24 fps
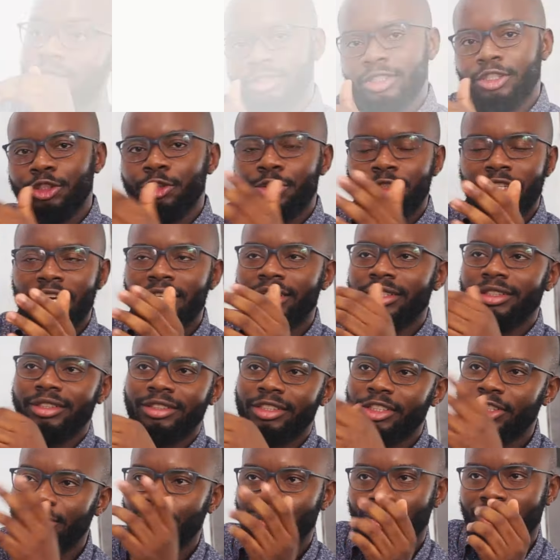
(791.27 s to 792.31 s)
Say you sign a
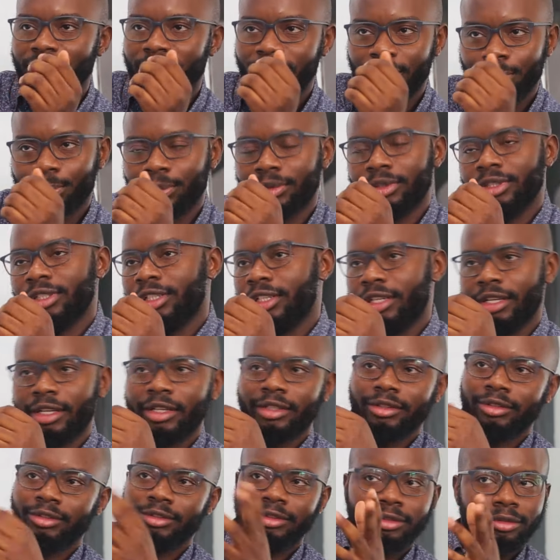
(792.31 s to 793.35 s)
6-month
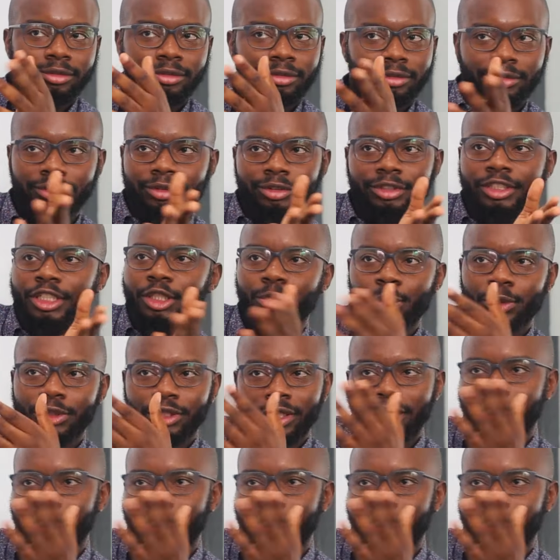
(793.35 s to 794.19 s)
deal with